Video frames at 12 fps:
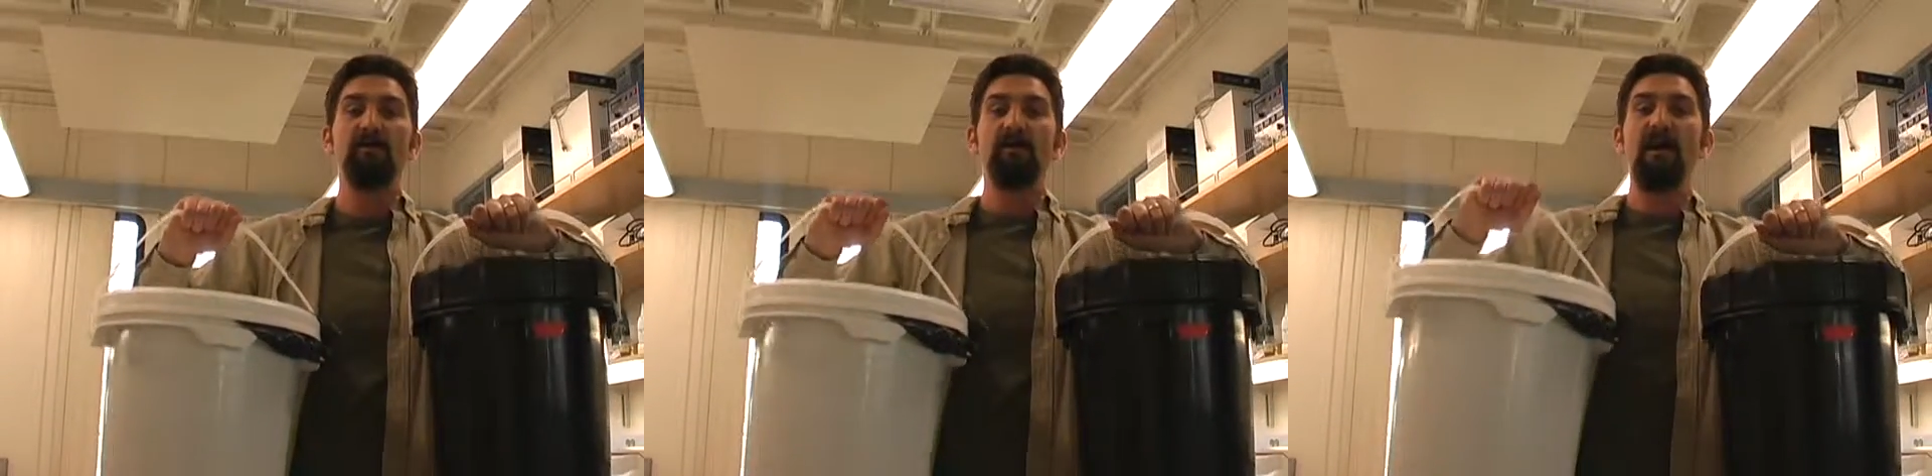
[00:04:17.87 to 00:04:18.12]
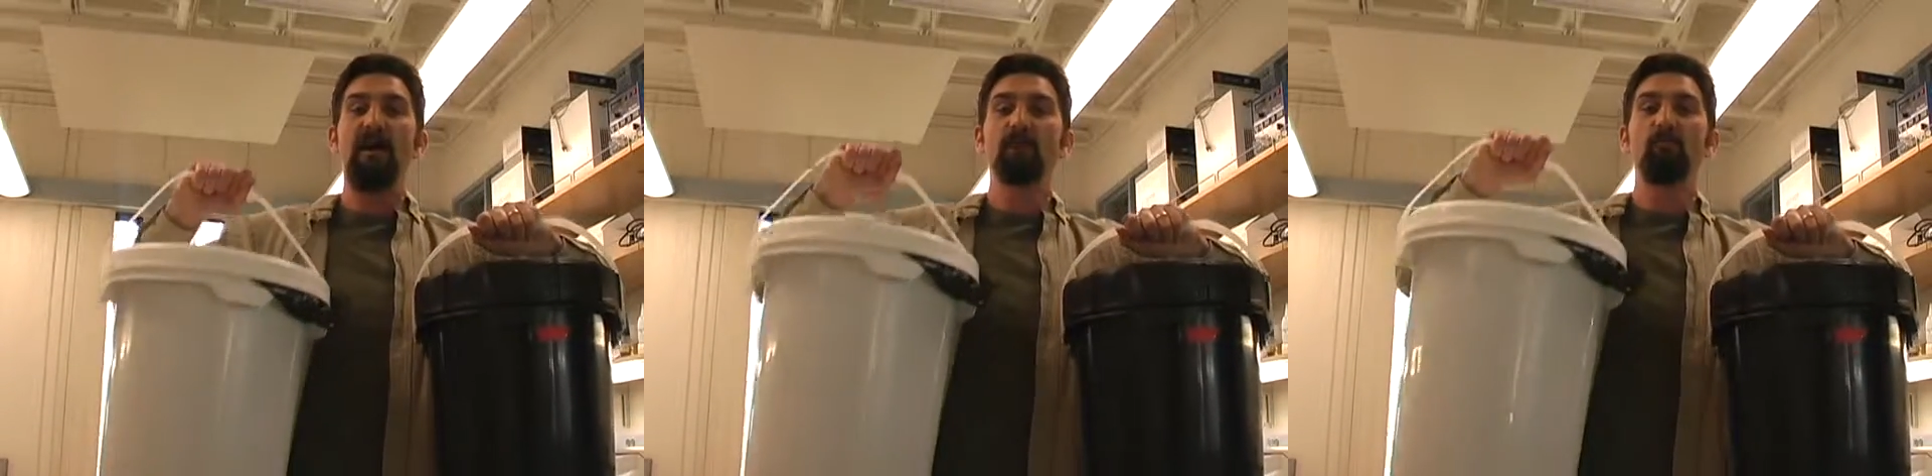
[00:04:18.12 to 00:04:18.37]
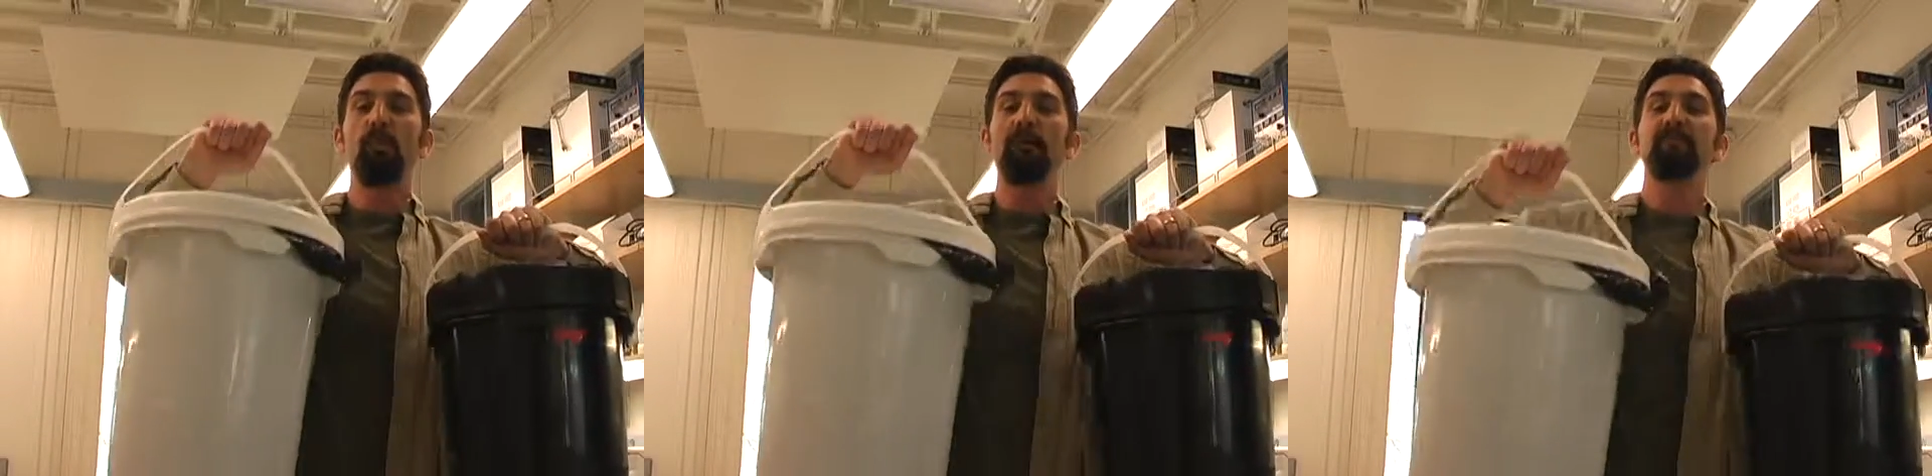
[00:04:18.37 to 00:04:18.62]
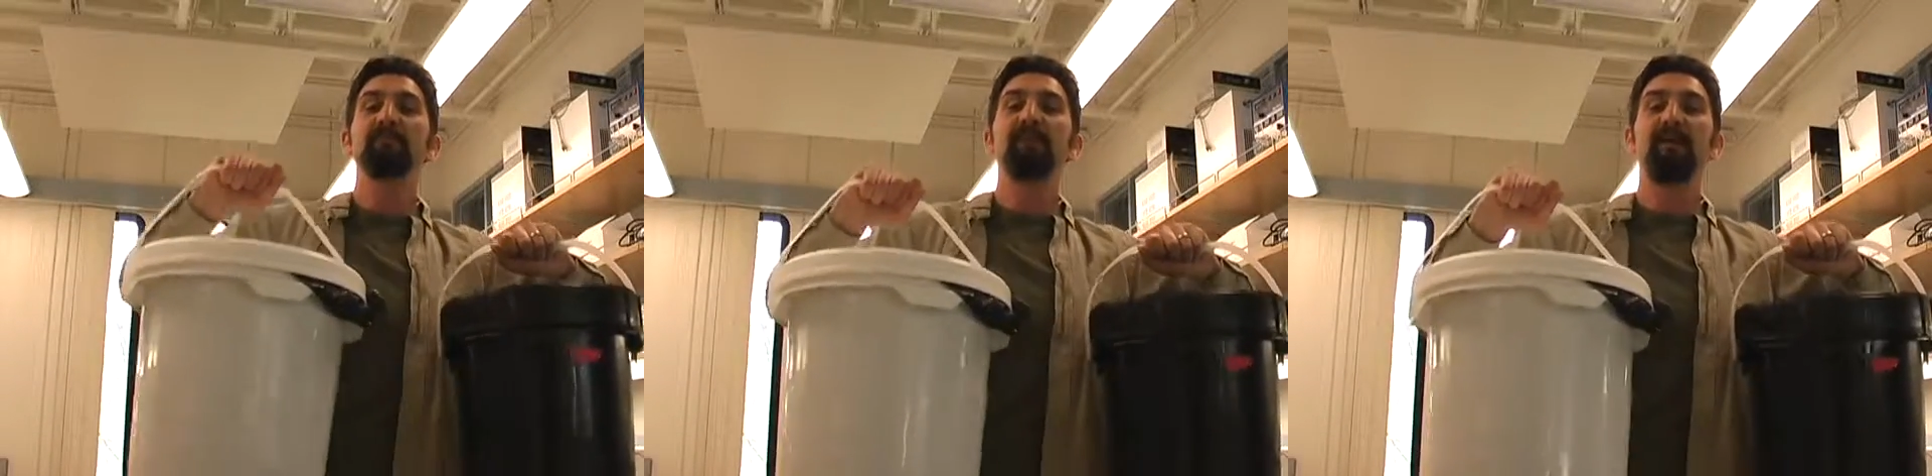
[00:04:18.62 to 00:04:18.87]
They have
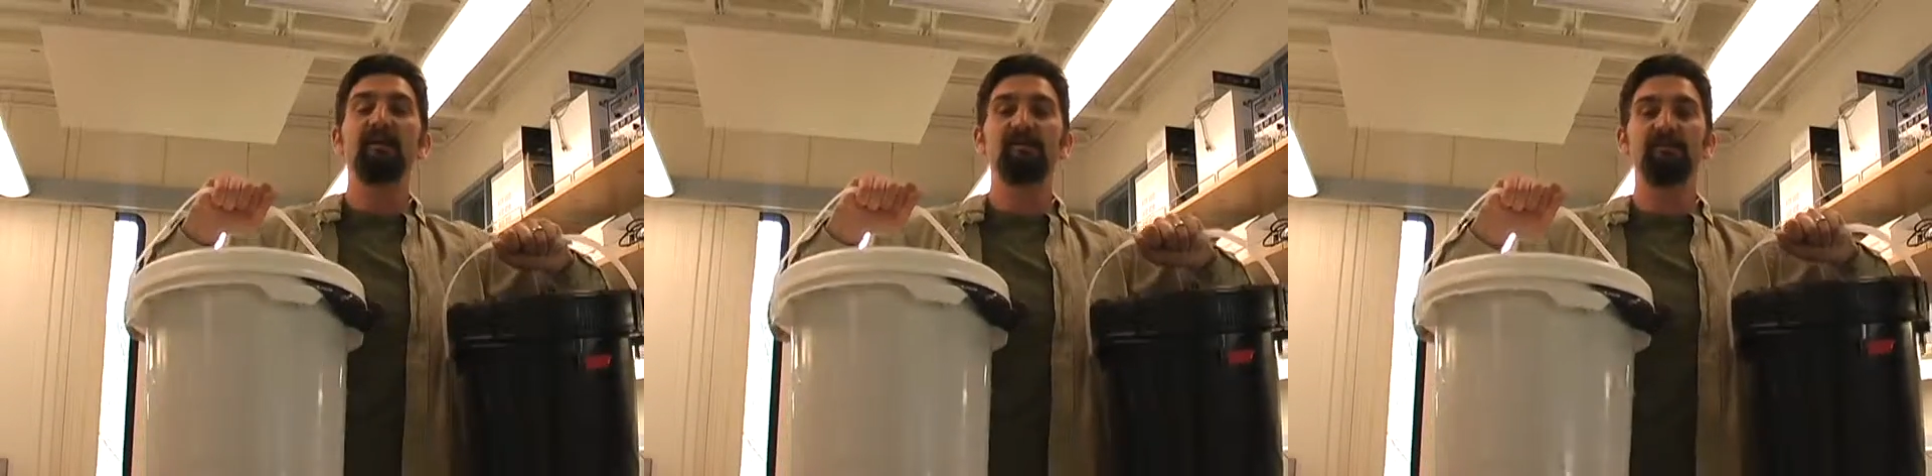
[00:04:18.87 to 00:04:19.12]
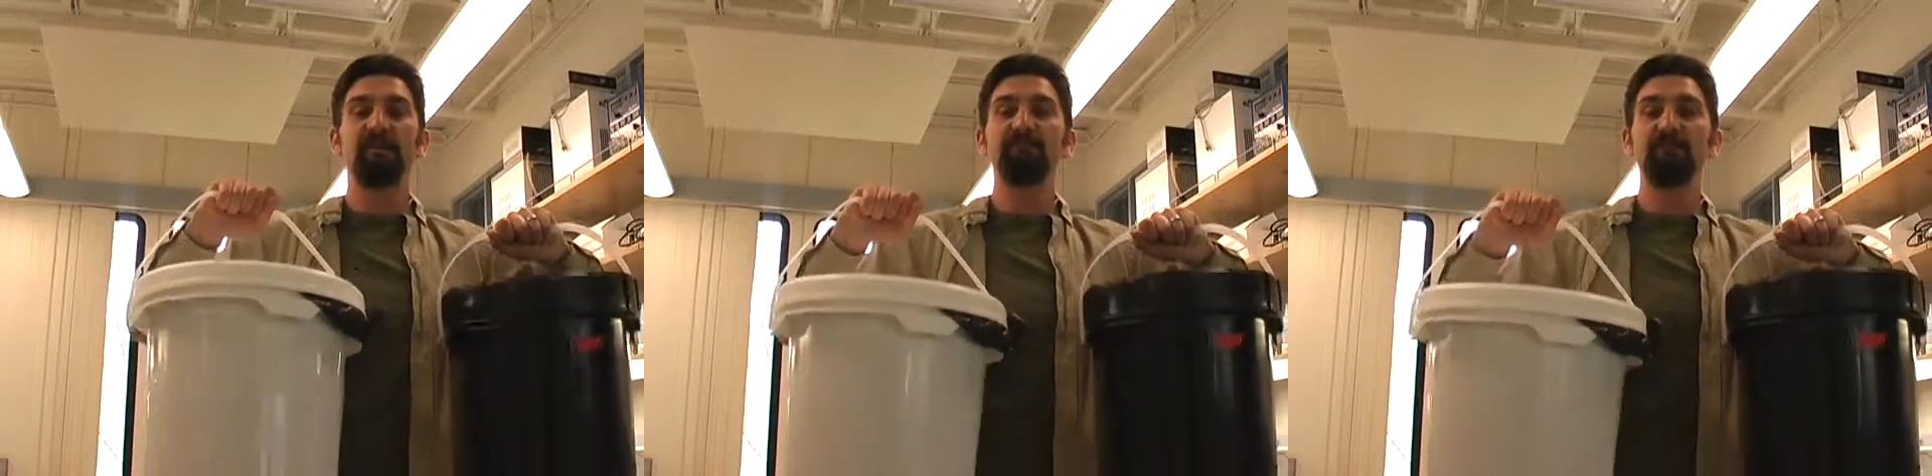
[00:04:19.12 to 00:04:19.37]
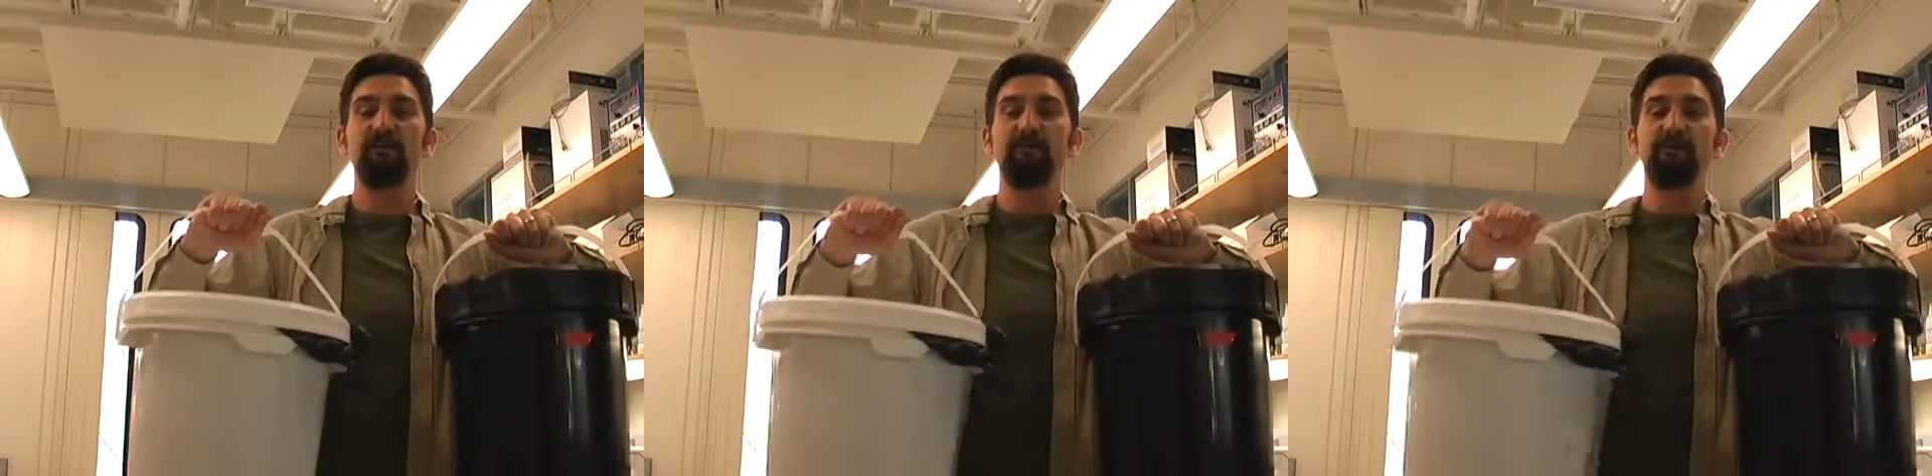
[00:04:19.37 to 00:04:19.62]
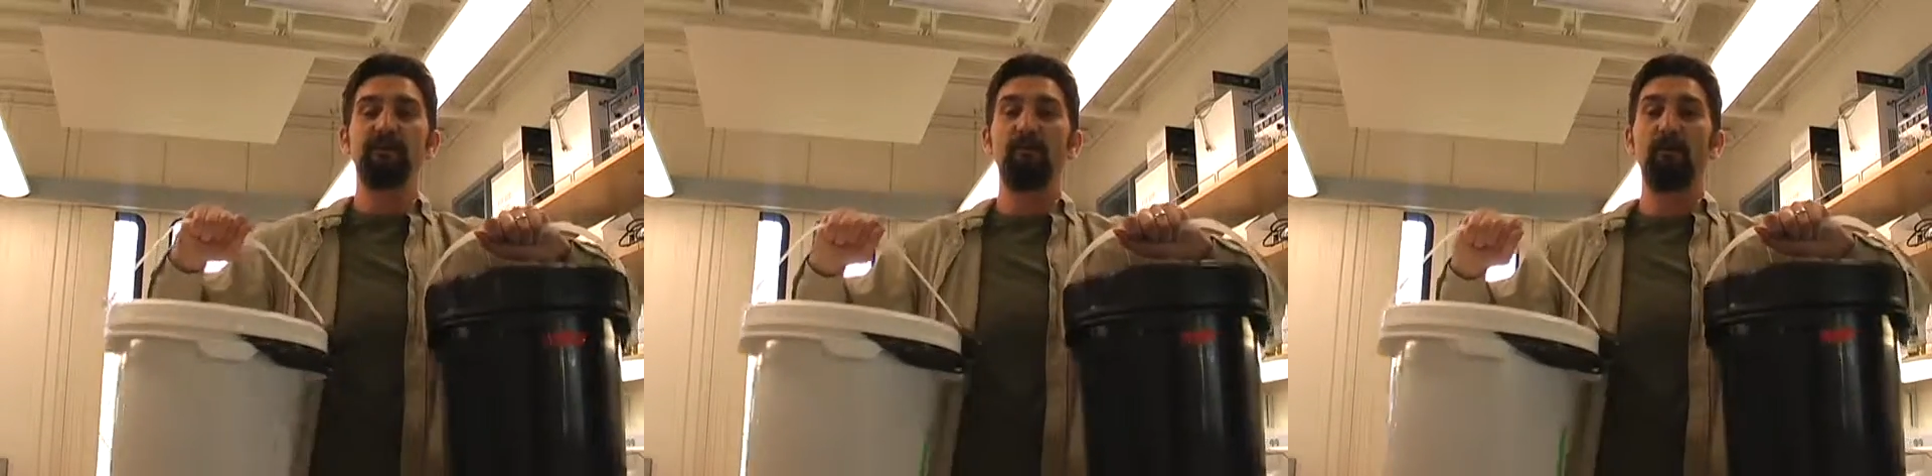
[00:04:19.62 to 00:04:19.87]
one container just for your
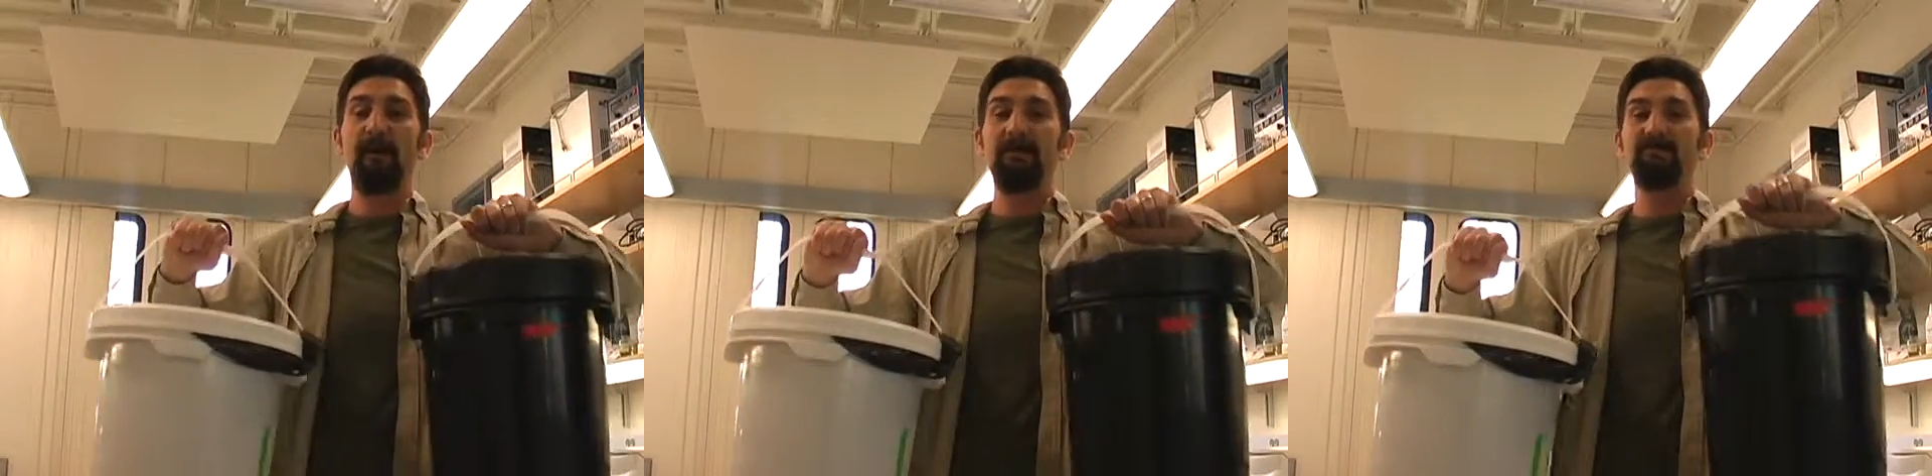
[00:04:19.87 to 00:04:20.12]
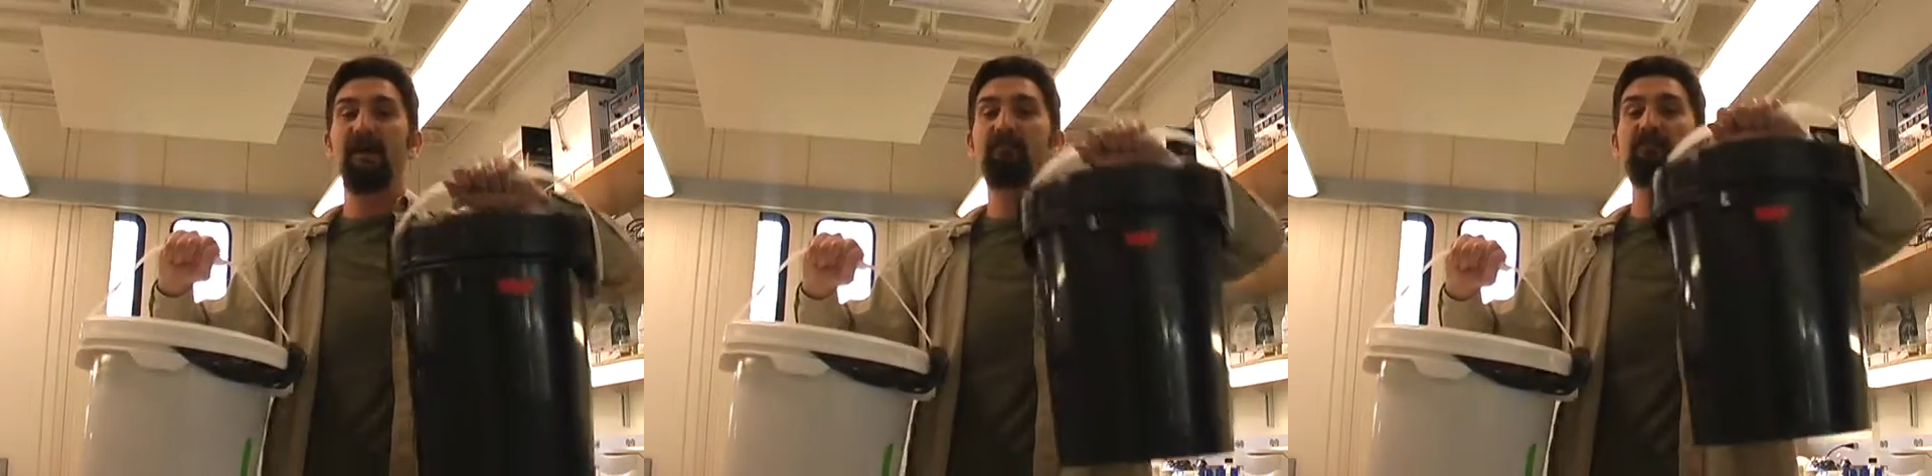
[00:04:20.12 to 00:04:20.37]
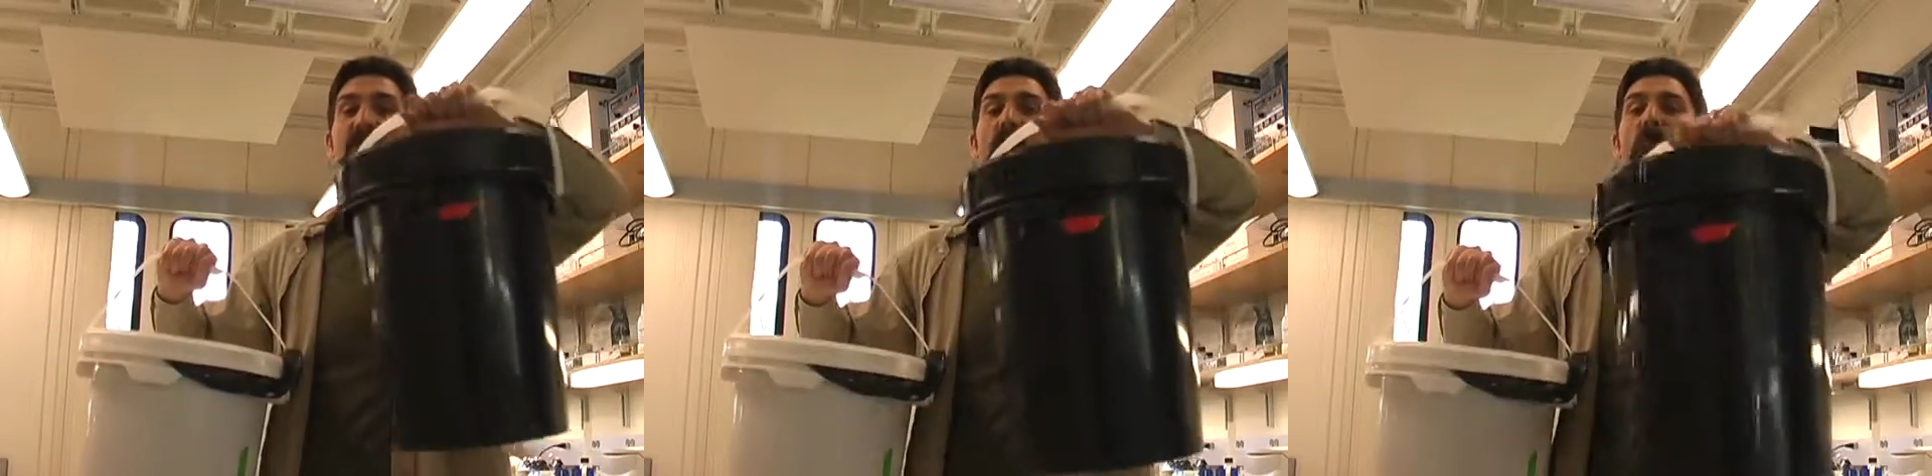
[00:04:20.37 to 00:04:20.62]
ethidium bromide gels,